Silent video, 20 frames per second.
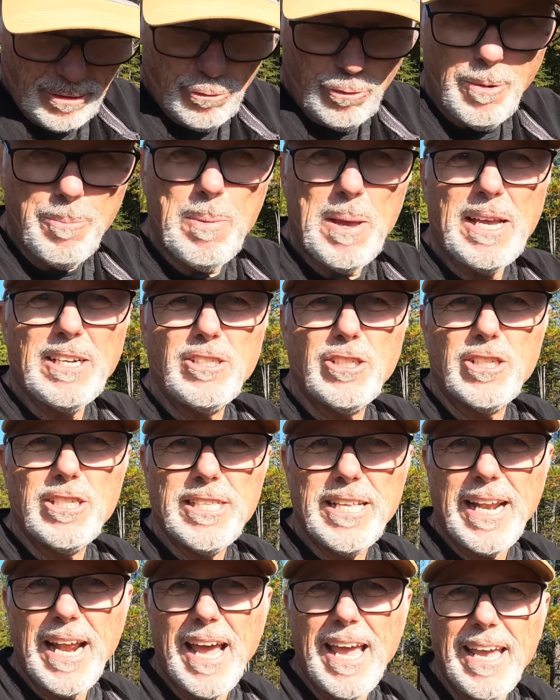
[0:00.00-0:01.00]
drip
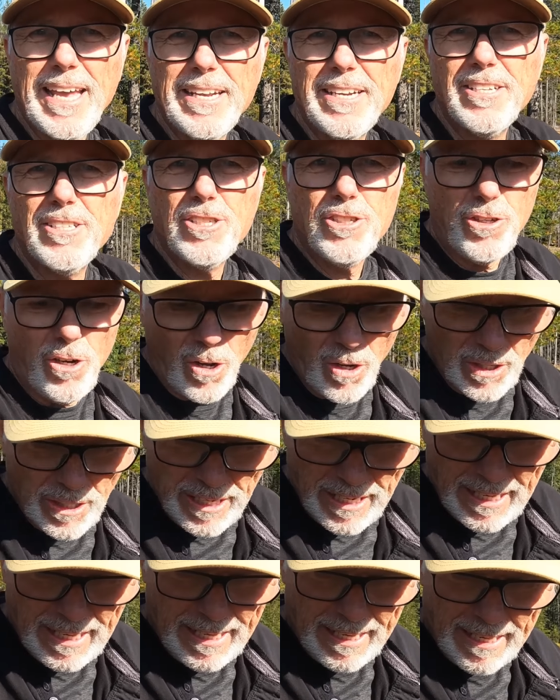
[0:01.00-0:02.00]
edges that I had
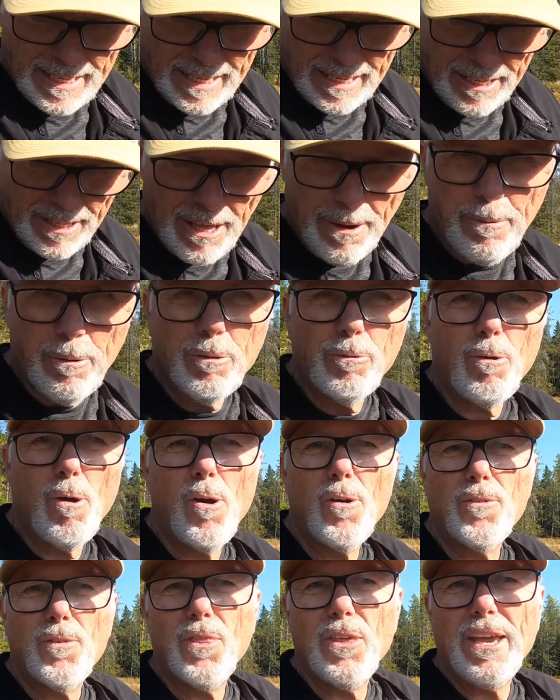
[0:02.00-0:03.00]
installed. They were the
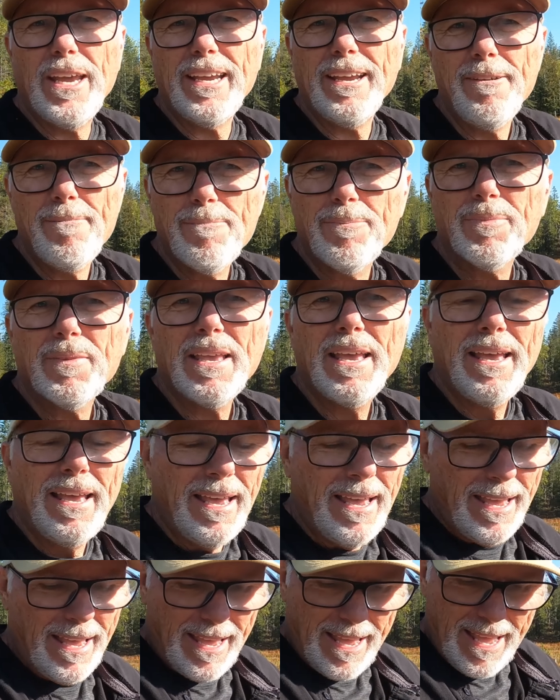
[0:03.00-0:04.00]
wrong thing,
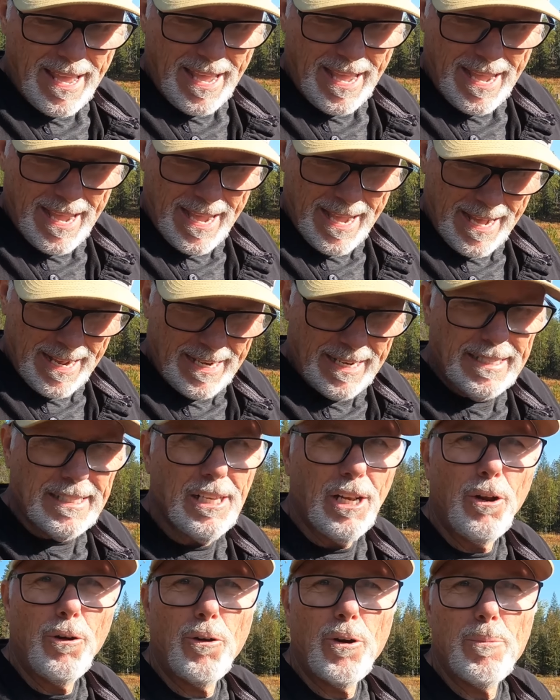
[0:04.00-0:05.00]
and
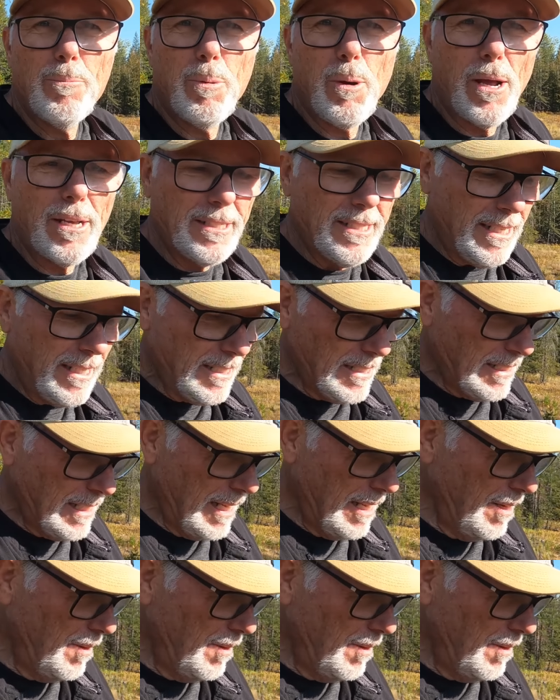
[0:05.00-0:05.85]
it's a learning process.